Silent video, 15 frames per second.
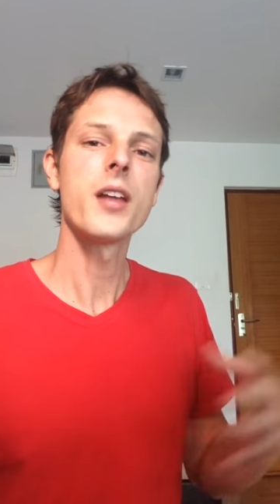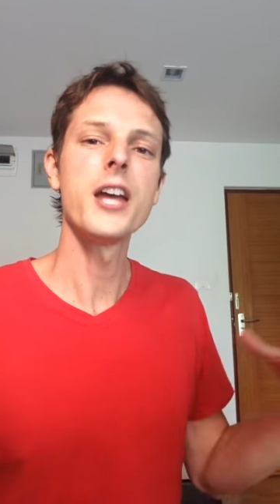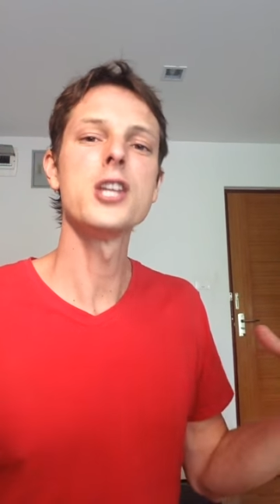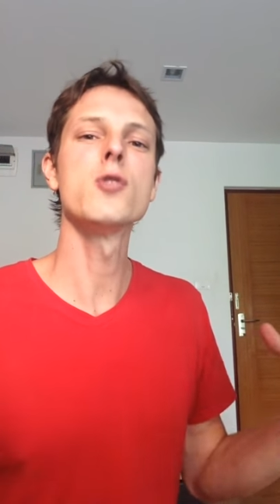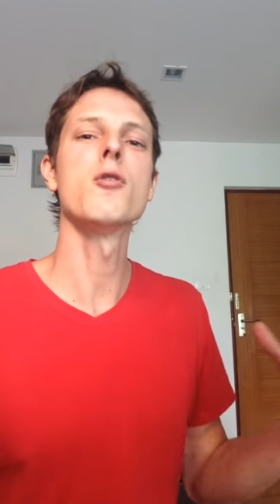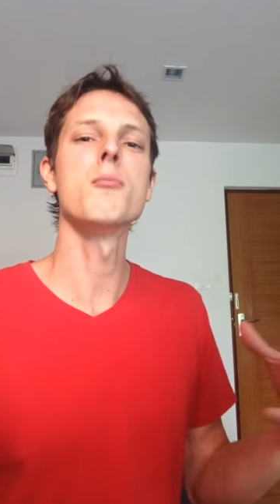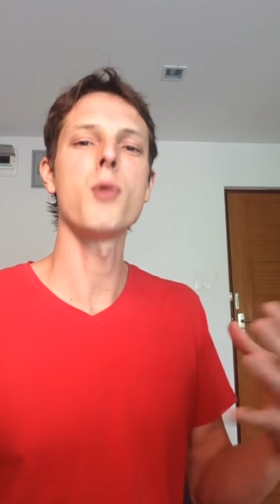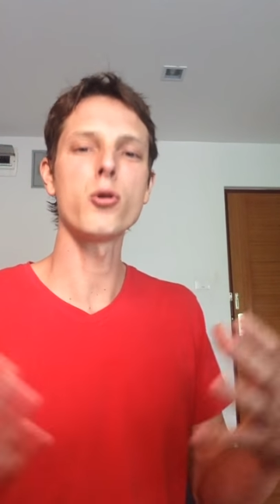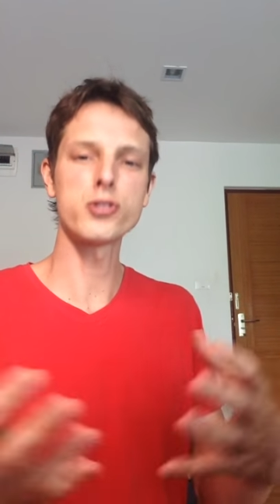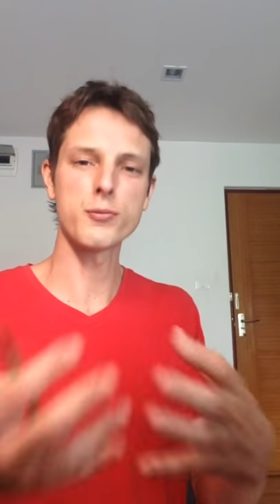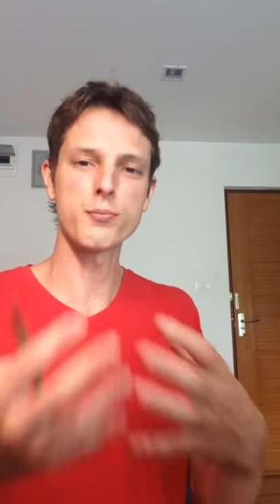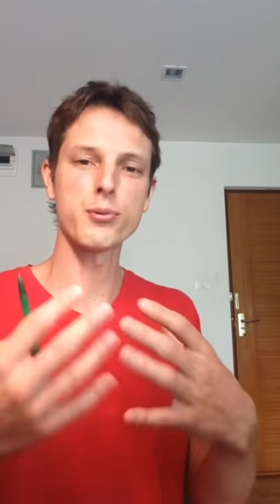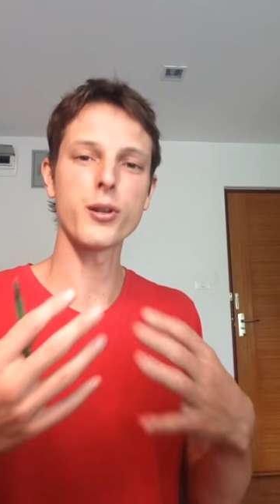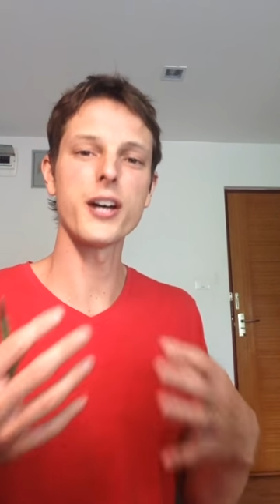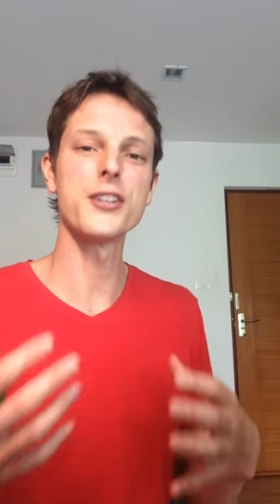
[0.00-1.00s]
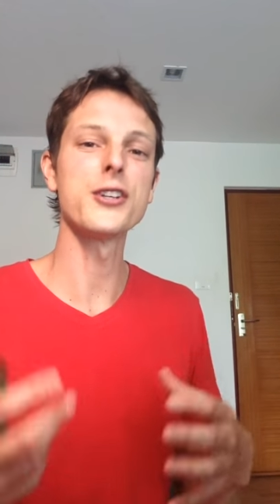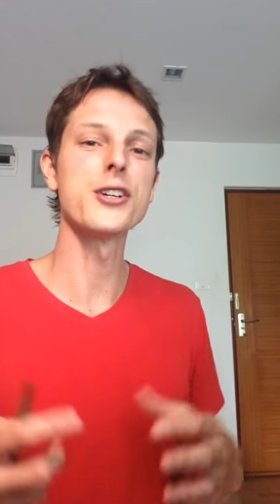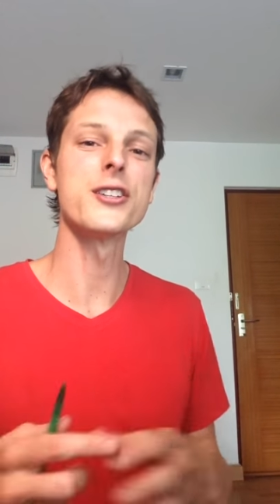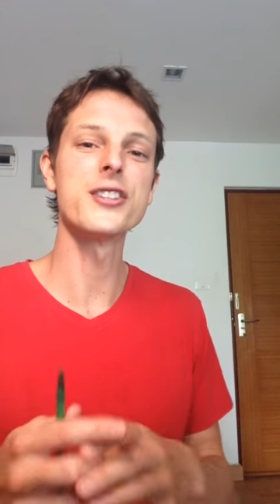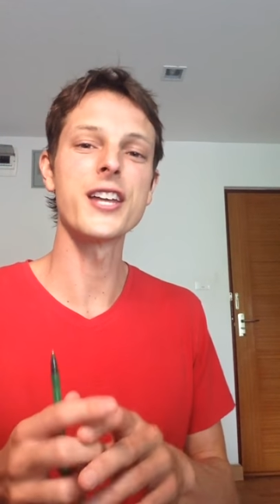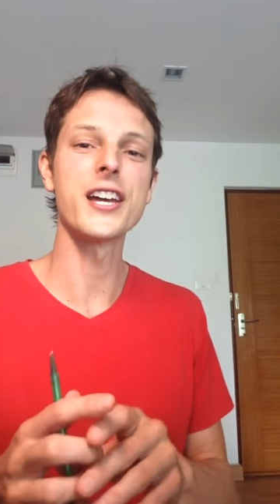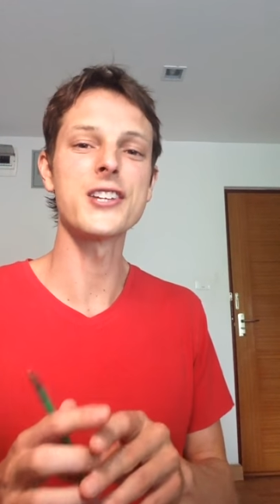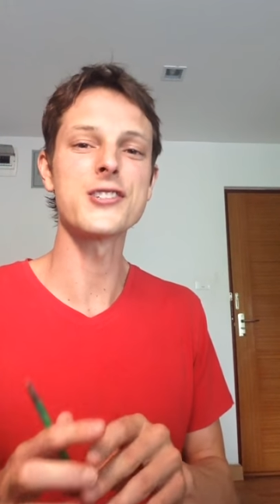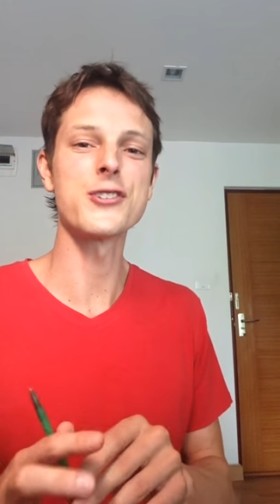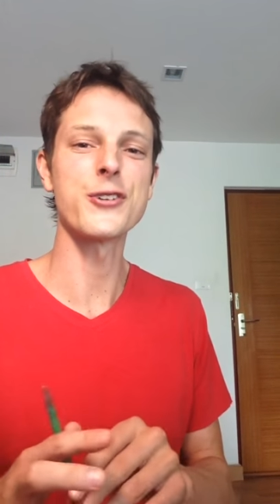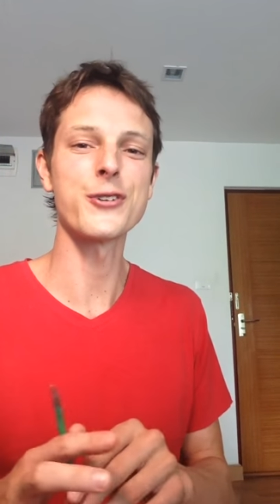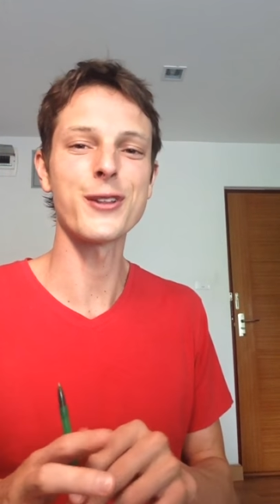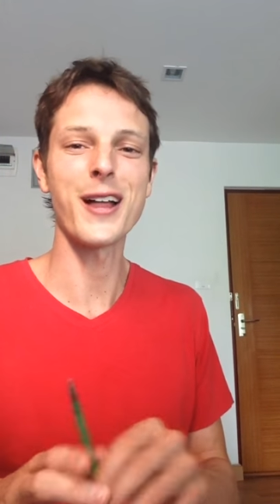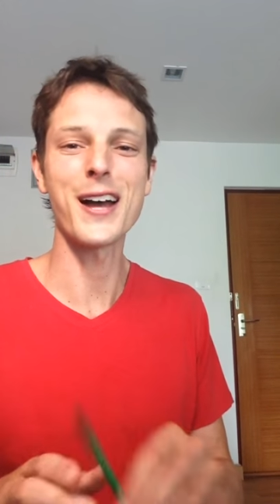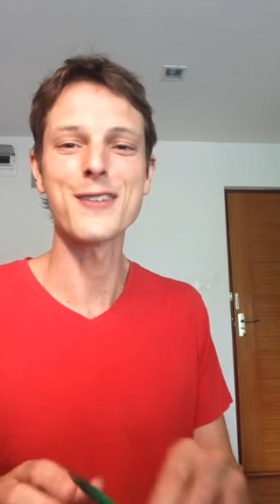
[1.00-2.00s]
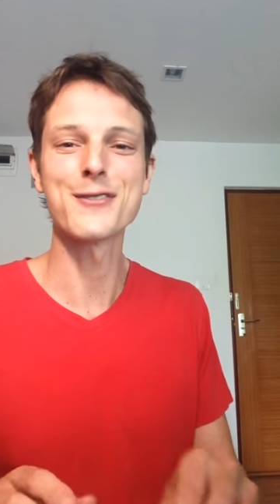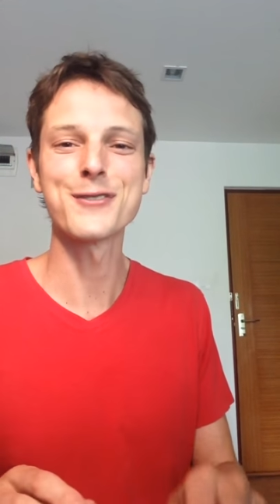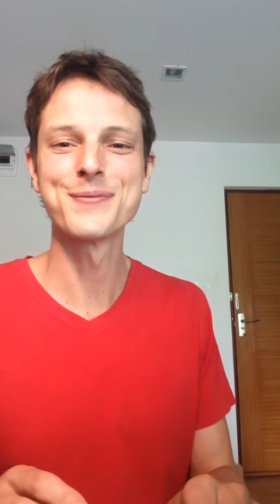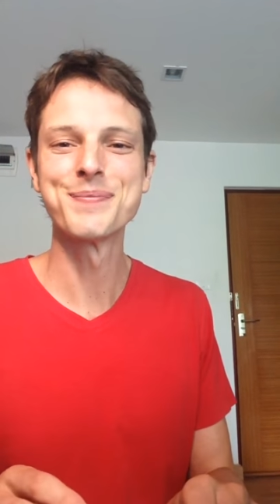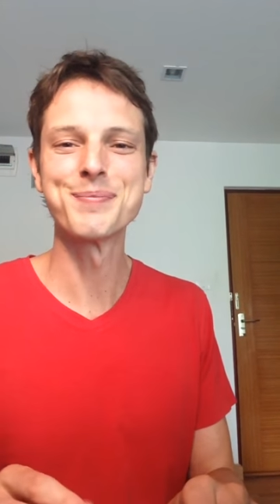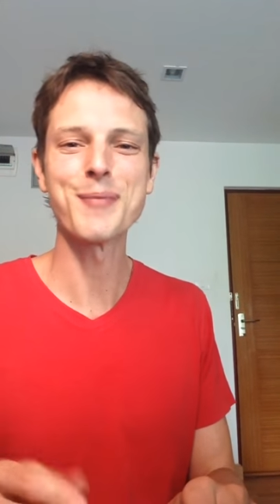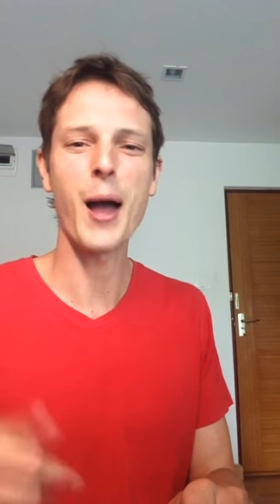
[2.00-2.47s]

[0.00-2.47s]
and you will multiply the good things in your life.